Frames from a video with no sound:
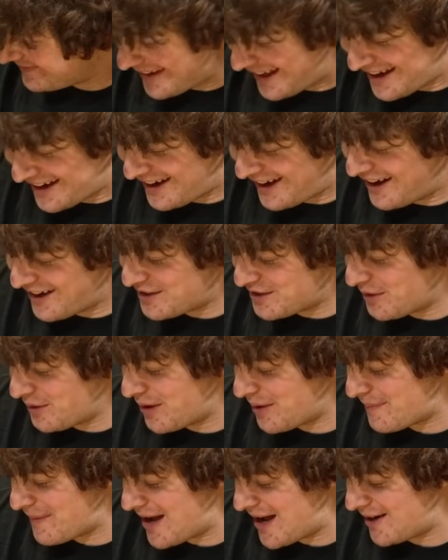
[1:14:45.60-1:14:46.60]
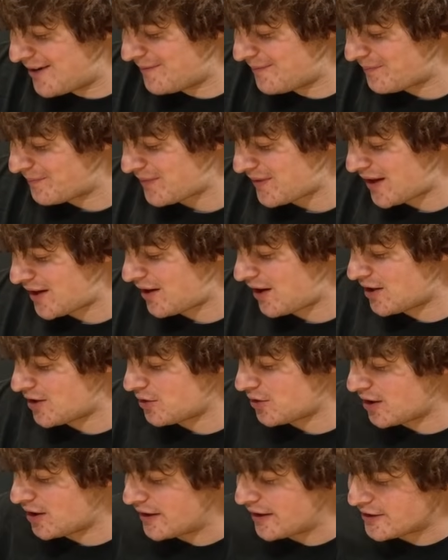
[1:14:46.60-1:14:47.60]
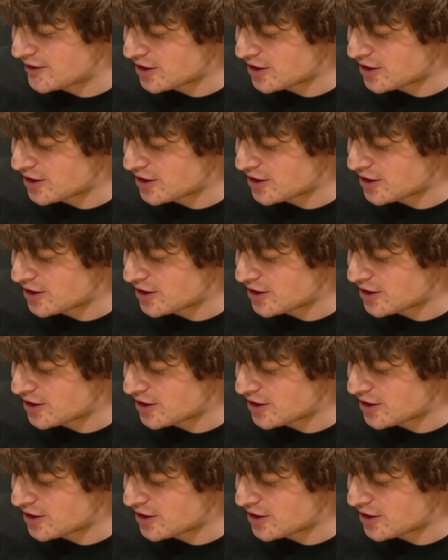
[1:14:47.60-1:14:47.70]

I i i can not do it, man. I can't do it.